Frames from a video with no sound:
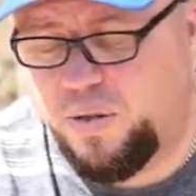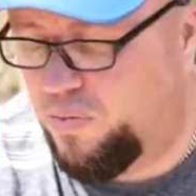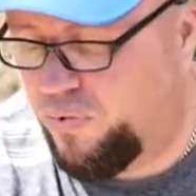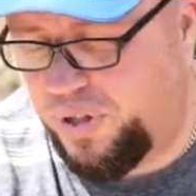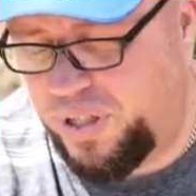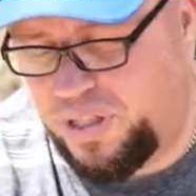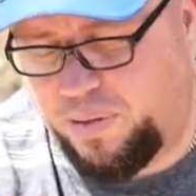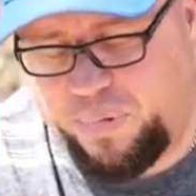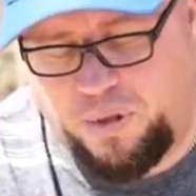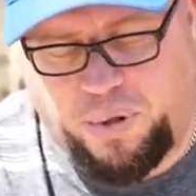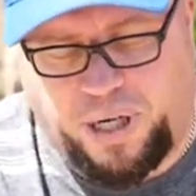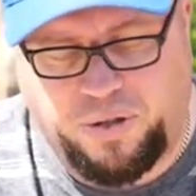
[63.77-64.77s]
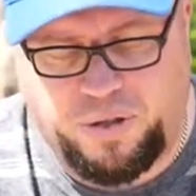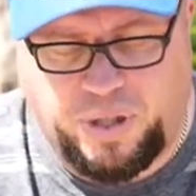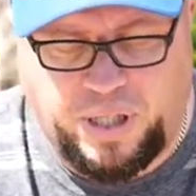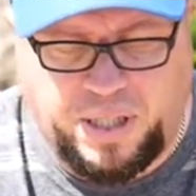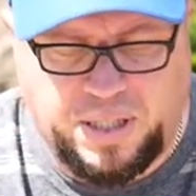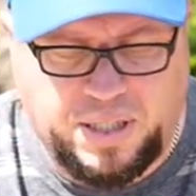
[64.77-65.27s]
Pretty simple, but I'll show
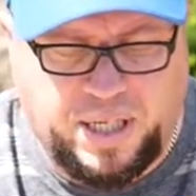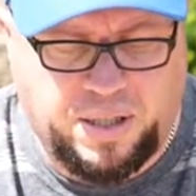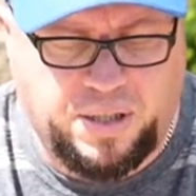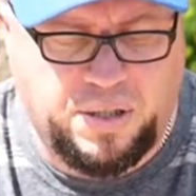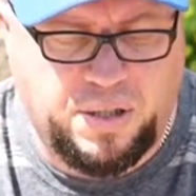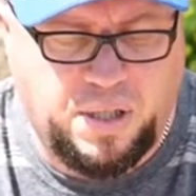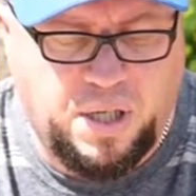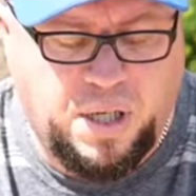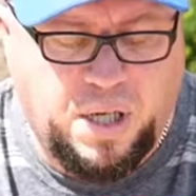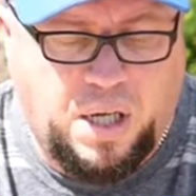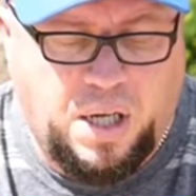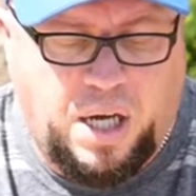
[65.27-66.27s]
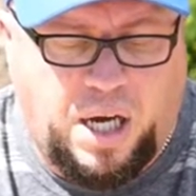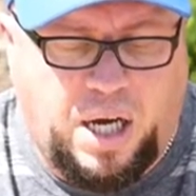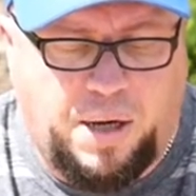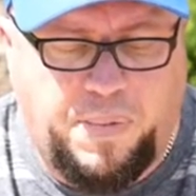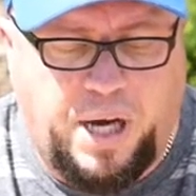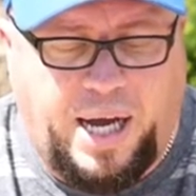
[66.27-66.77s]
you that in a second.
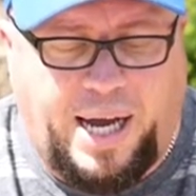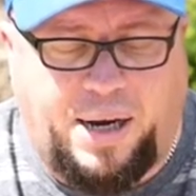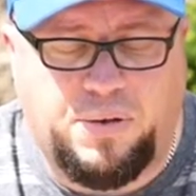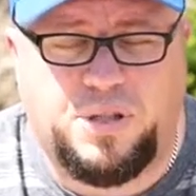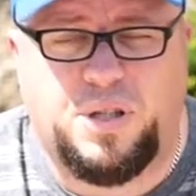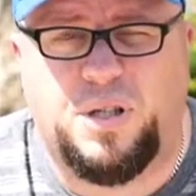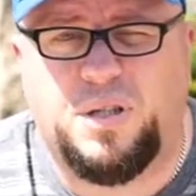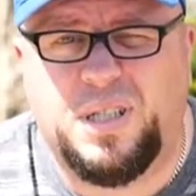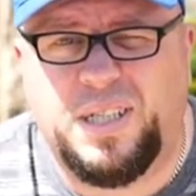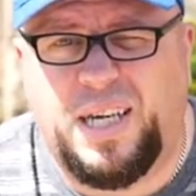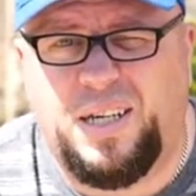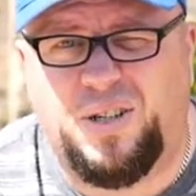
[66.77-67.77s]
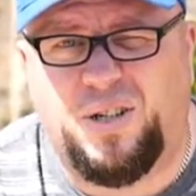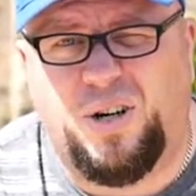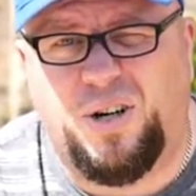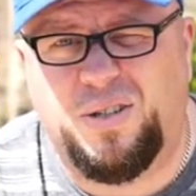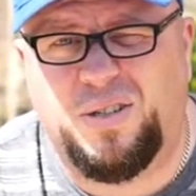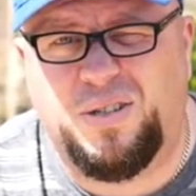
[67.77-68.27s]
Um, how to get
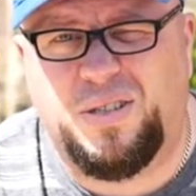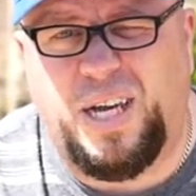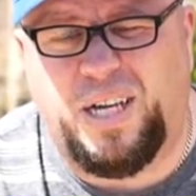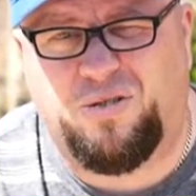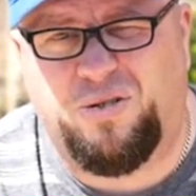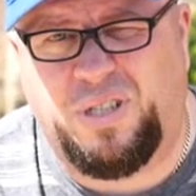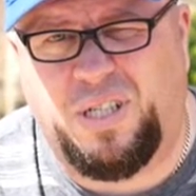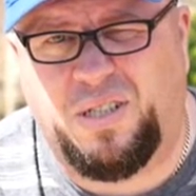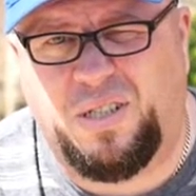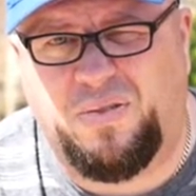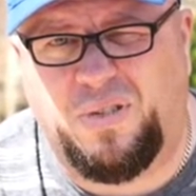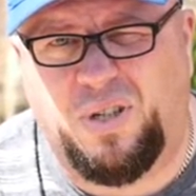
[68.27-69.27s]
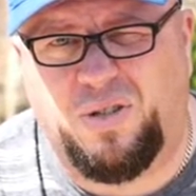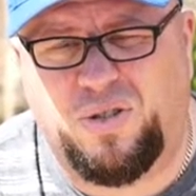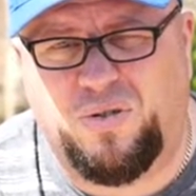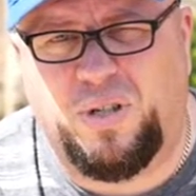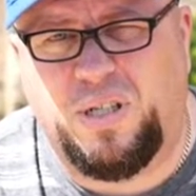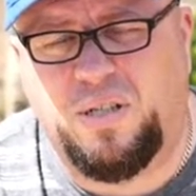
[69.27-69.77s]
your extra sensitive
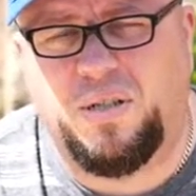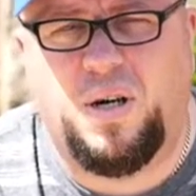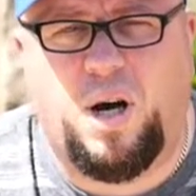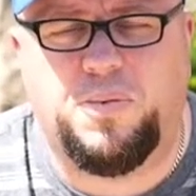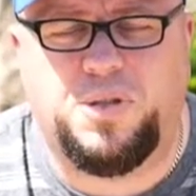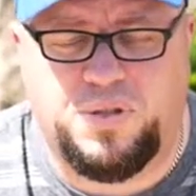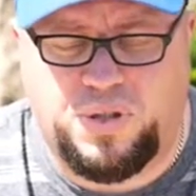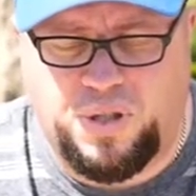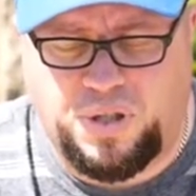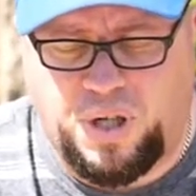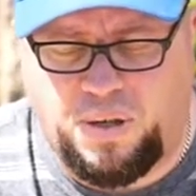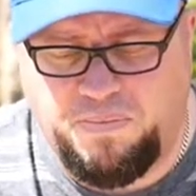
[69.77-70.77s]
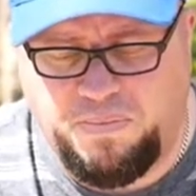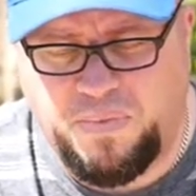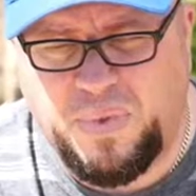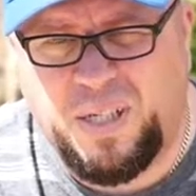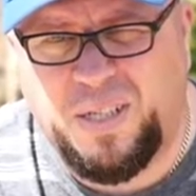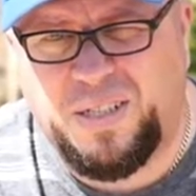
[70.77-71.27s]
touchscreen option turned on.
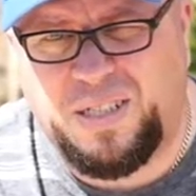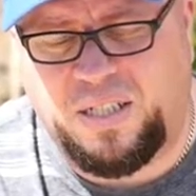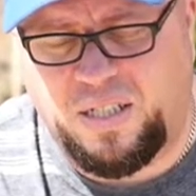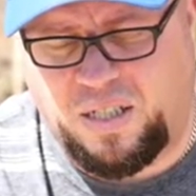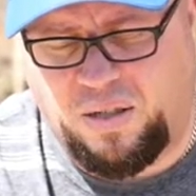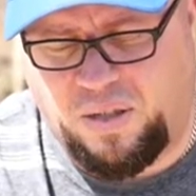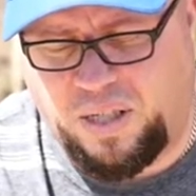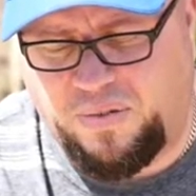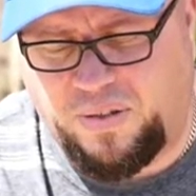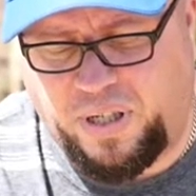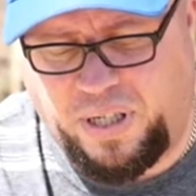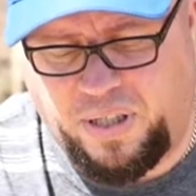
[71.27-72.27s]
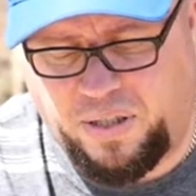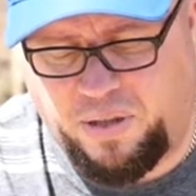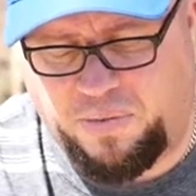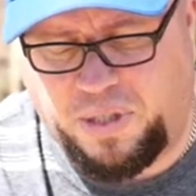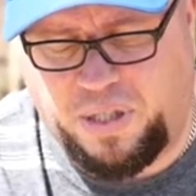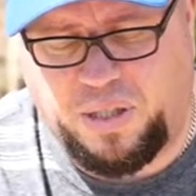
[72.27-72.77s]
It's in this little leaflet here.
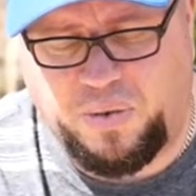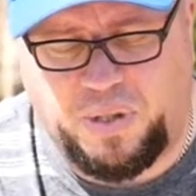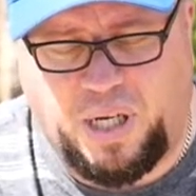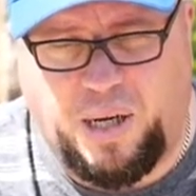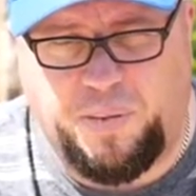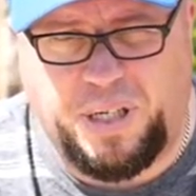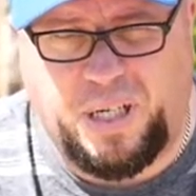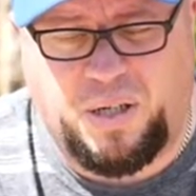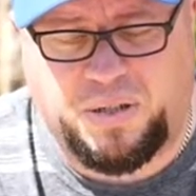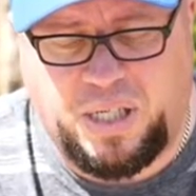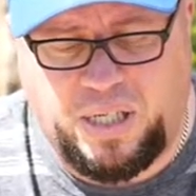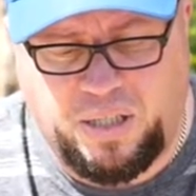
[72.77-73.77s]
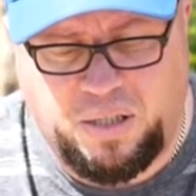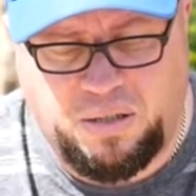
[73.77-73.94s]
Comes in this with ArmadilloTek.